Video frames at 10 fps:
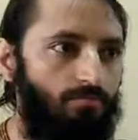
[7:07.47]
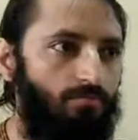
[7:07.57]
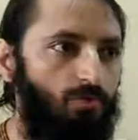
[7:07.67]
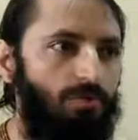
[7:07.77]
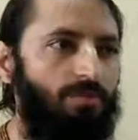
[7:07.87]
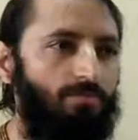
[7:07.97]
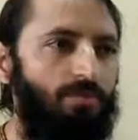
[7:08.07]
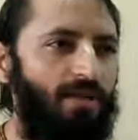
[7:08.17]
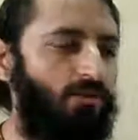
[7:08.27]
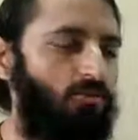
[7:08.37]
Mostly
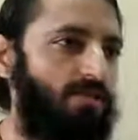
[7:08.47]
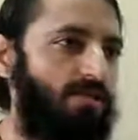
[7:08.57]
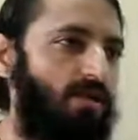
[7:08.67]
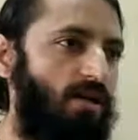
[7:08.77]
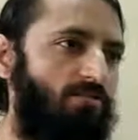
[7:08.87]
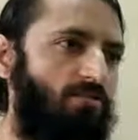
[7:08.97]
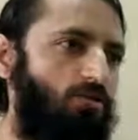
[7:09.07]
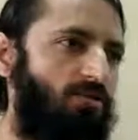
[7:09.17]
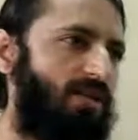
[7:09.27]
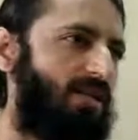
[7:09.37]
people, I don't see,
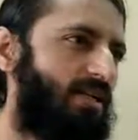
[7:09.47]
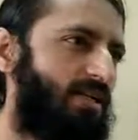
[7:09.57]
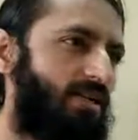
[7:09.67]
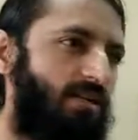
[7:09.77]
unfortunately,